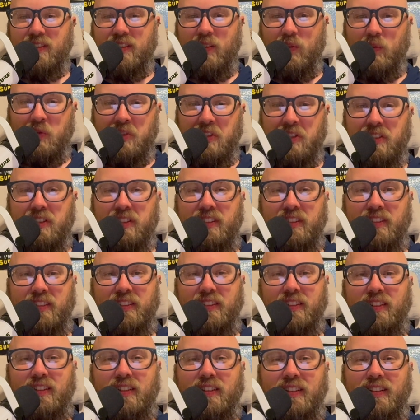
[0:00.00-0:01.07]
than one.
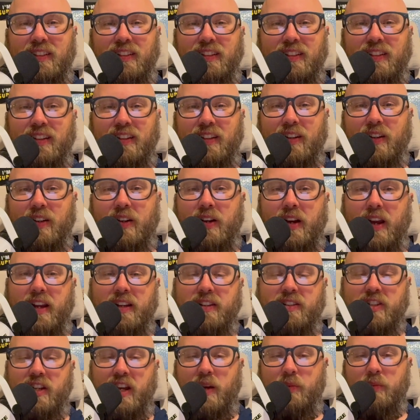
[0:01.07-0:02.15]

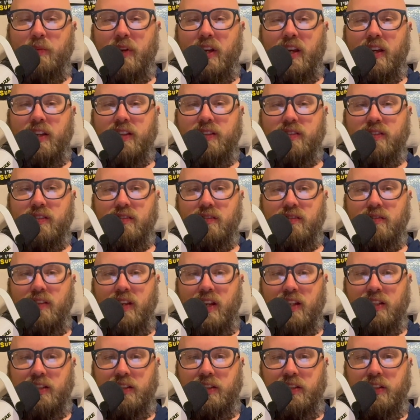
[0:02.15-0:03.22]
Great job, Max.
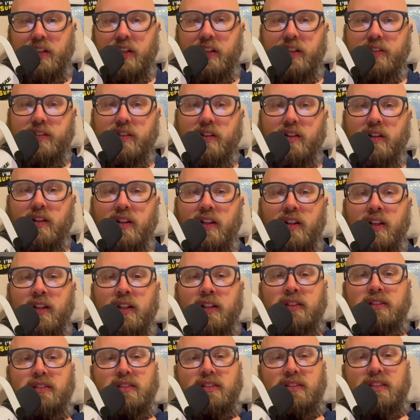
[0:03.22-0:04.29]
Excellent answer.
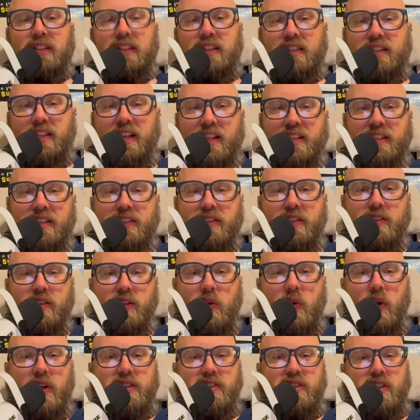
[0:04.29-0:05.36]
Let's ask another
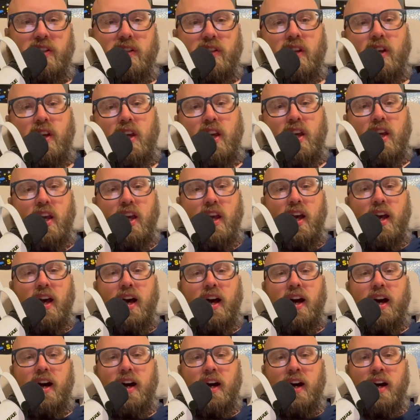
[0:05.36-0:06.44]
question.
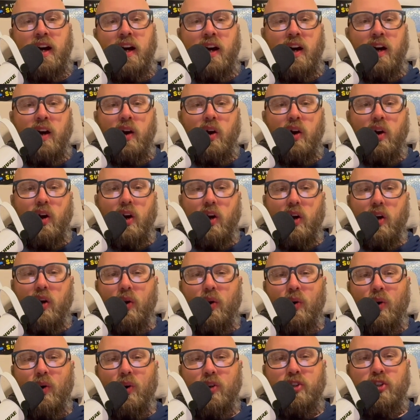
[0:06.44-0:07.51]
Uh,
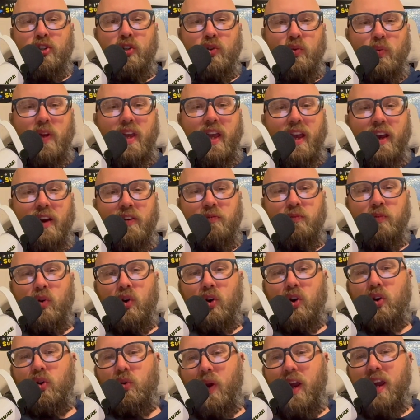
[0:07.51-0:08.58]
should we have
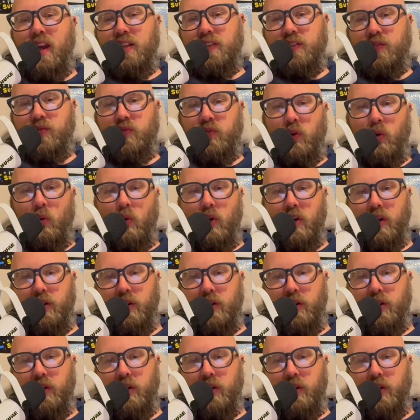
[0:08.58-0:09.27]
more grace for one